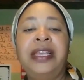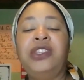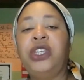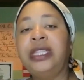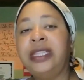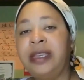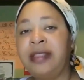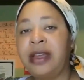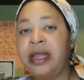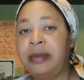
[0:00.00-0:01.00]
and she
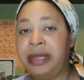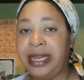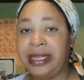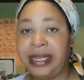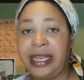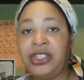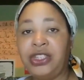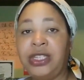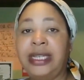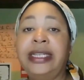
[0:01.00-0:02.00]
lives on a
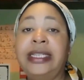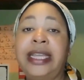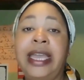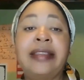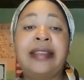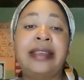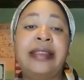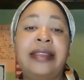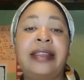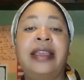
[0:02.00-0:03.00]
plantation in
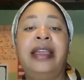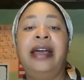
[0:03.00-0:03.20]
Texas.